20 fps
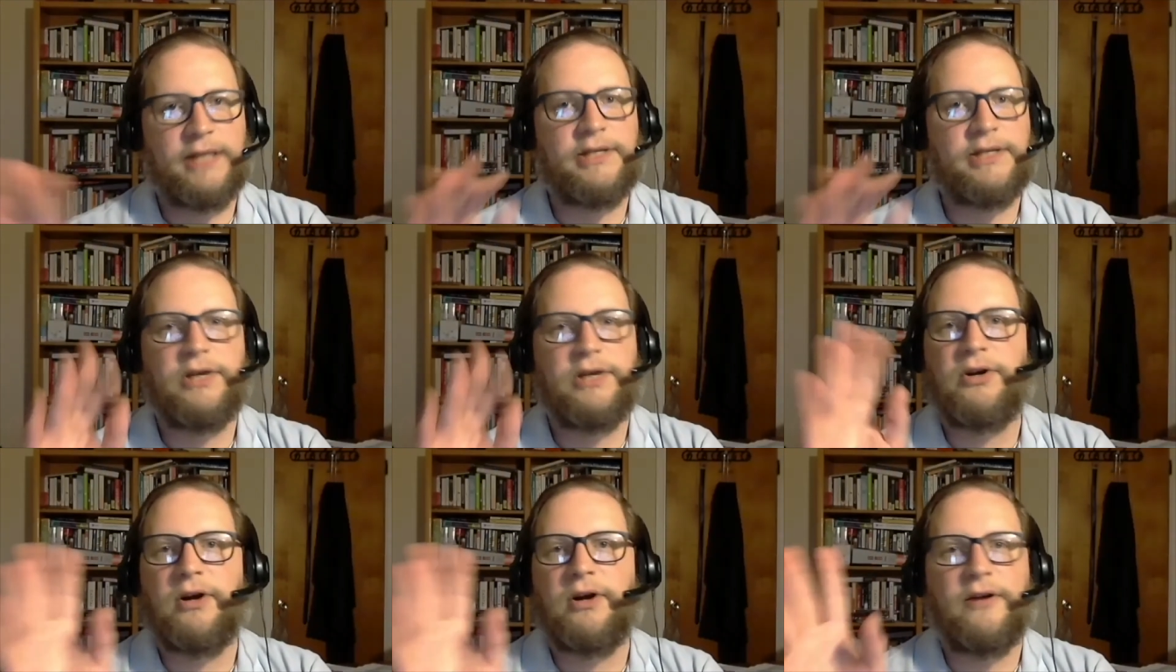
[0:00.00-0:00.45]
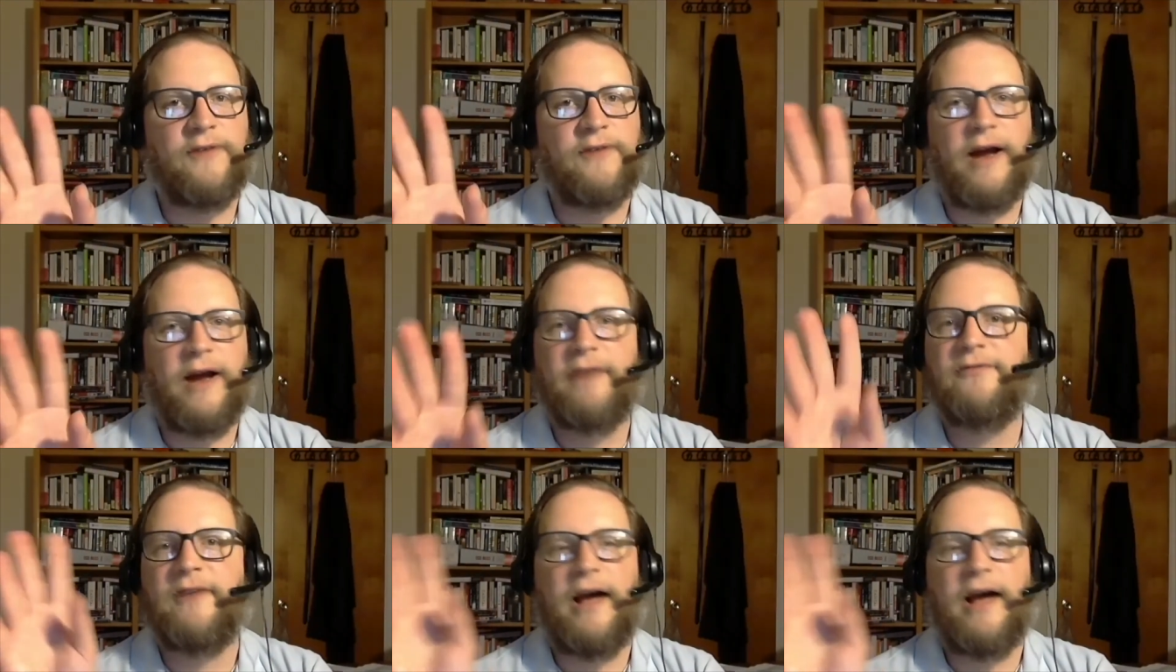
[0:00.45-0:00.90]
and you're going to
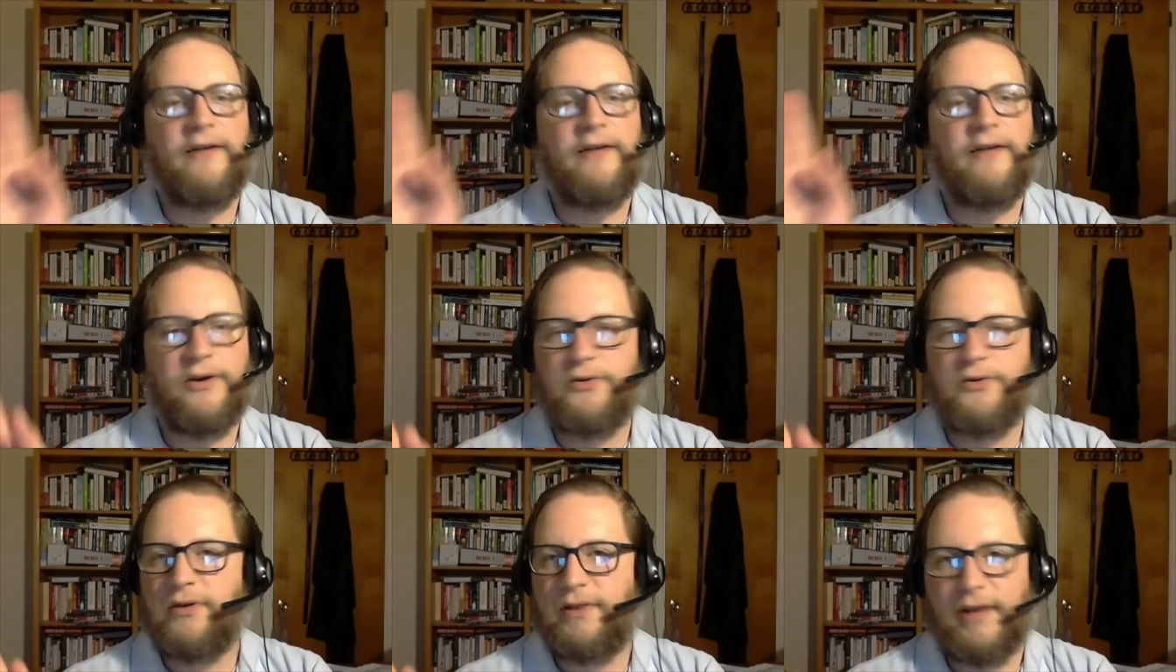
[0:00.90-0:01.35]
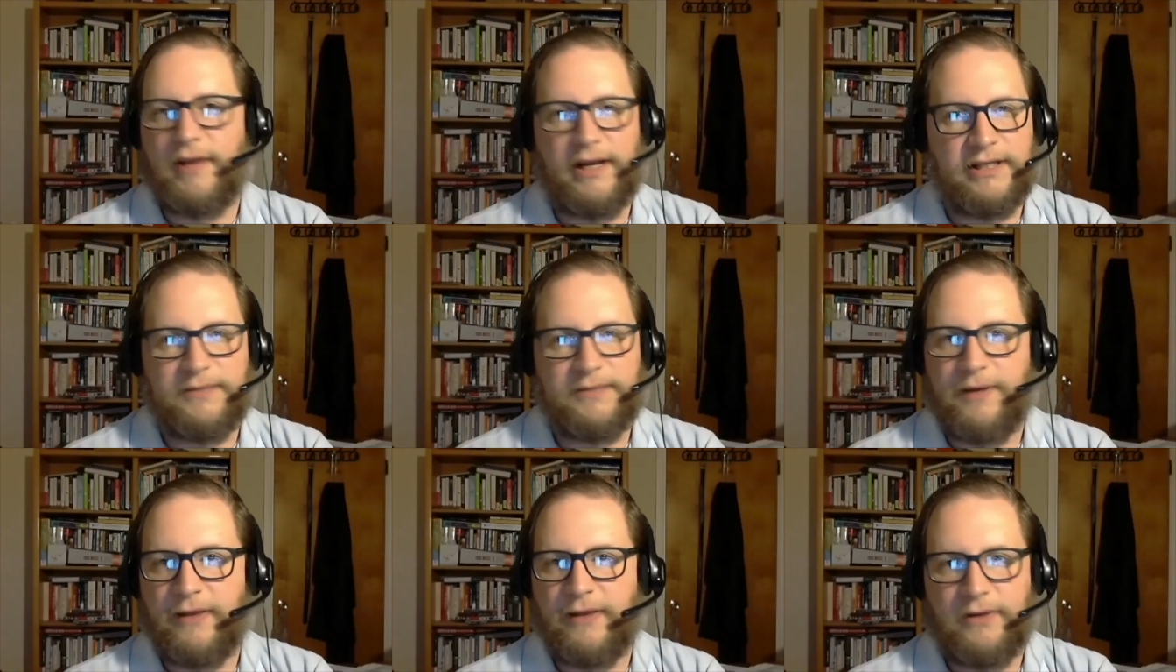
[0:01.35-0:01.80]
find 500 things
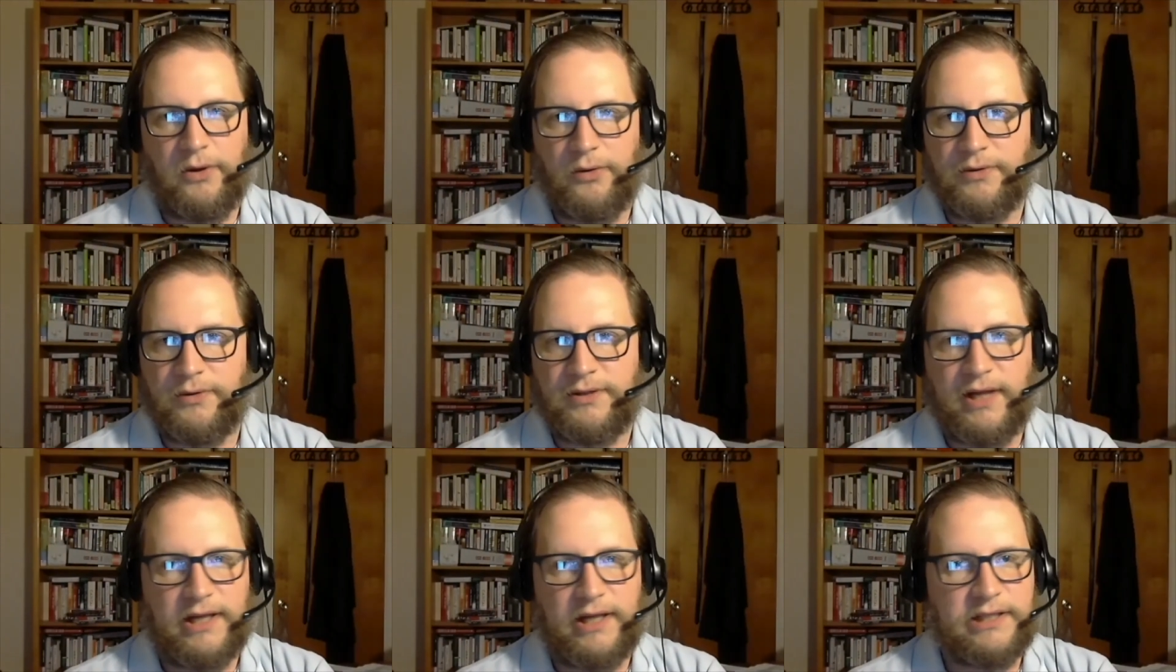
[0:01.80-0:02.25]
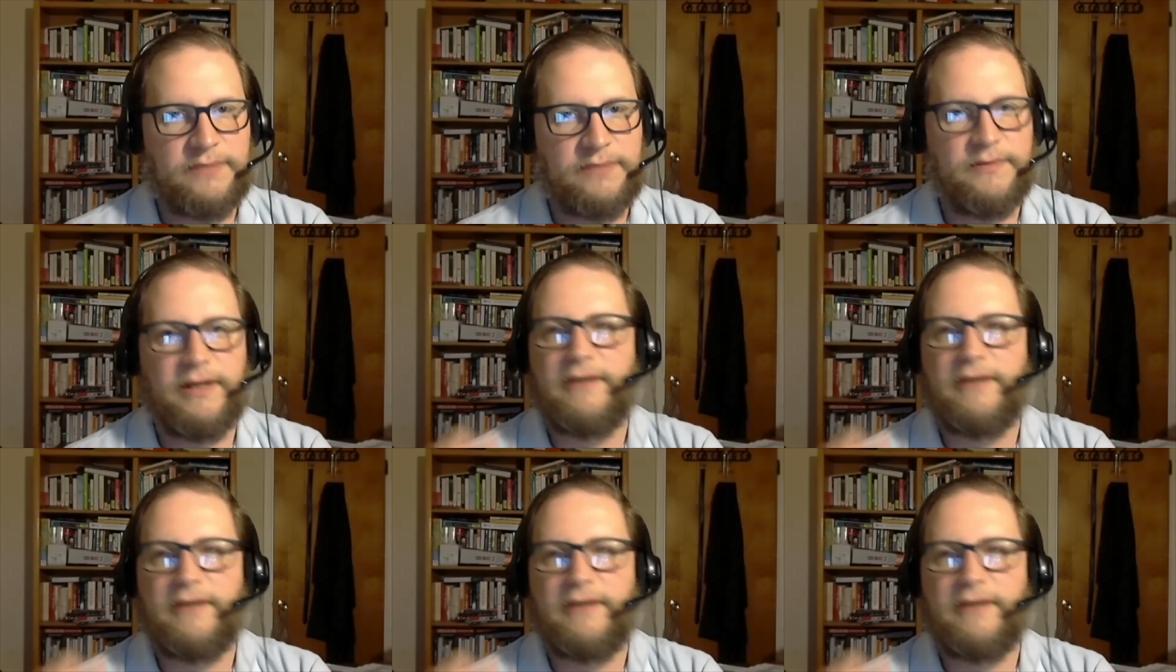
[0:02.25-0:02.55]
about the Old Testament